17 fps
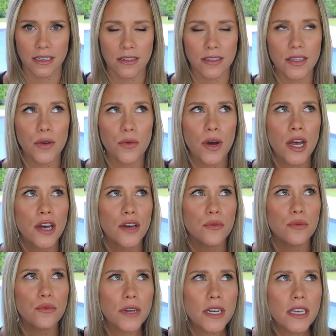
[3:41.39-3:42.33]
So
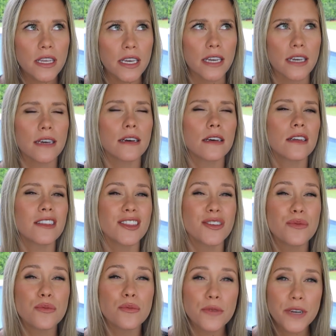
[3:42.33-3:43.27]
really,
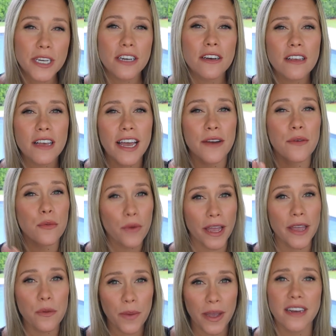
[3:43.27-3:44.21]
the real and
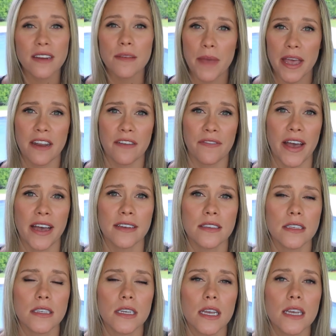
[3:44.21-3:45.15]
right way to
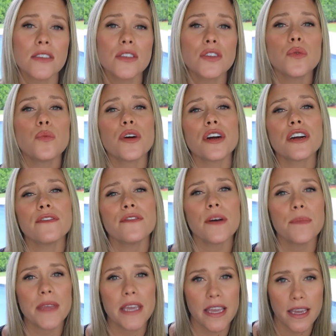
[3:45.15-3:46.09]
manifest is to work
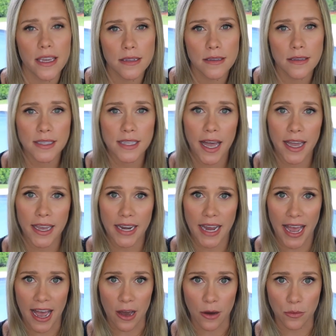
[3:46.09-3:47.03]
from the
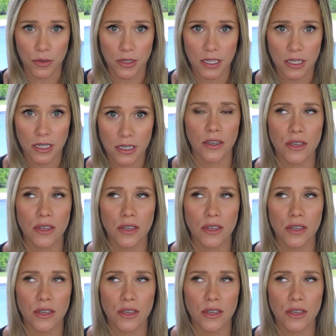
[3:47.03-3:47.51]
inside out.